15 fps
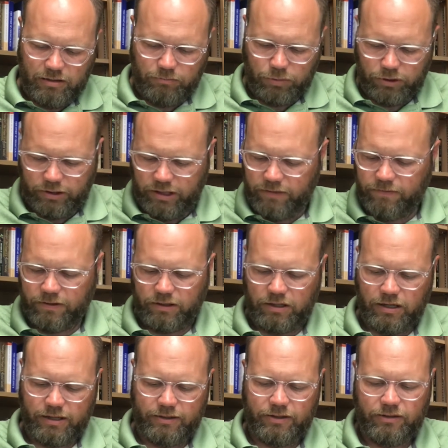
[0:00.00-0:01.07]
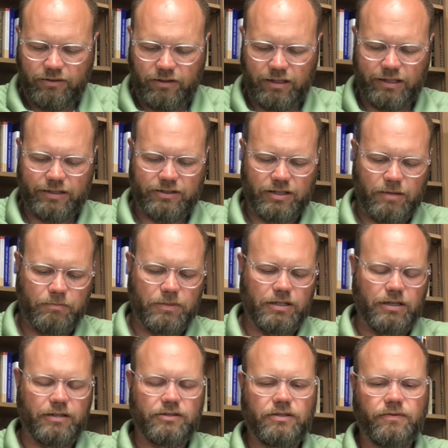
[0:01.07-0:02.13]
Belief in God doesn't exempt
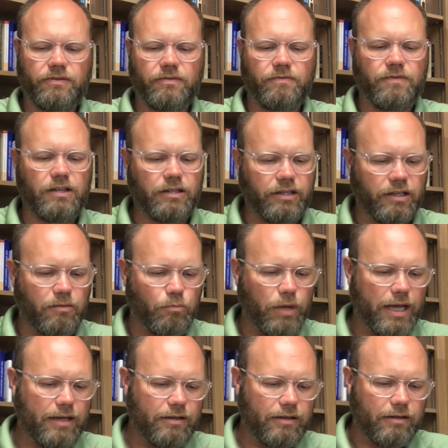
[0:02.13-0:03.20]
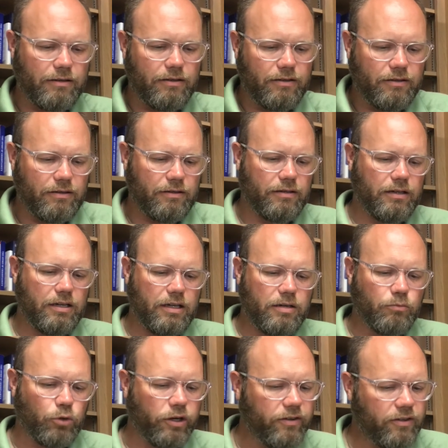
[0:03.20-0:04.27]
us from feeling abandoned.
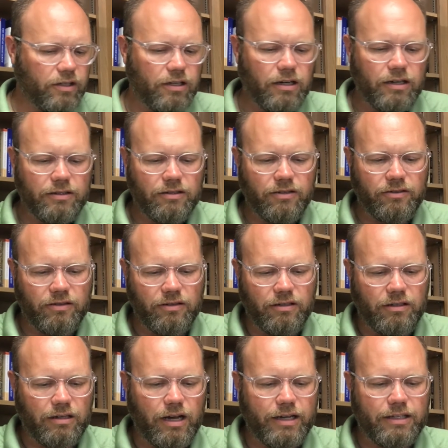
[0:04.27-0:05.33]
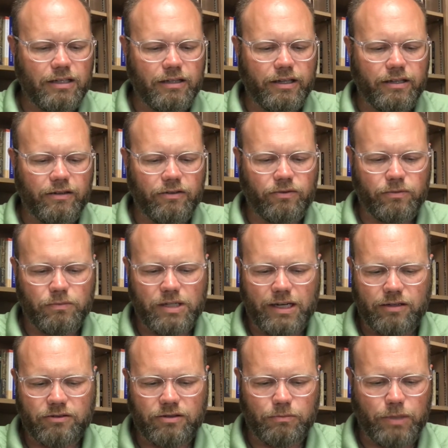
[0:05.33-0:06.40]
Praising God doesn't inoculate us from
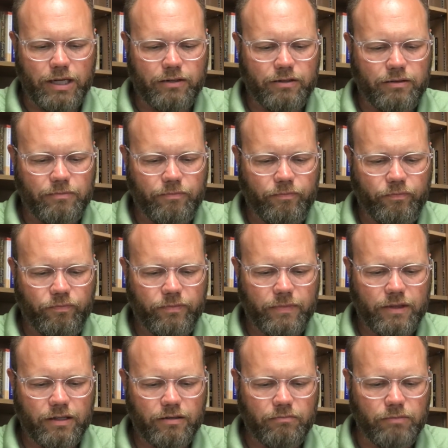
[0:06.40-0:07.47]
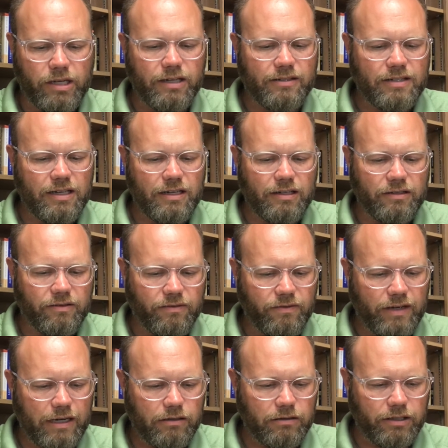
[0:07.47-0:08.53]
doubts about Him. Meditating
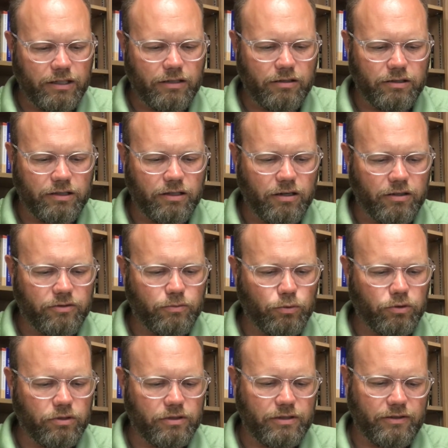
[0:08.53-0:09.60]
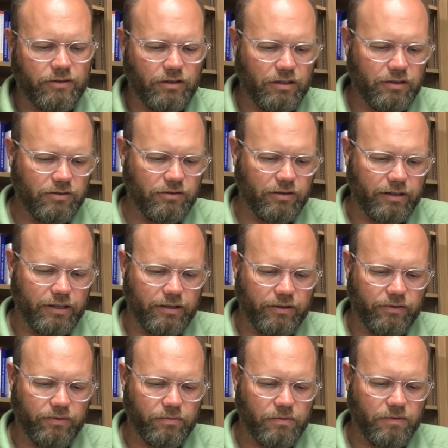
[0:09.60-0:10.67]
devoutly on God's Word doesn't insulate
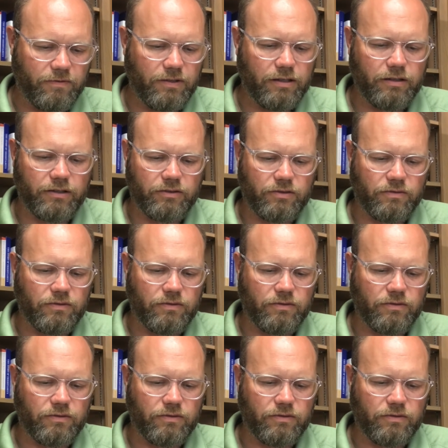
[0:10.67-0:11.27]
us from the feelings of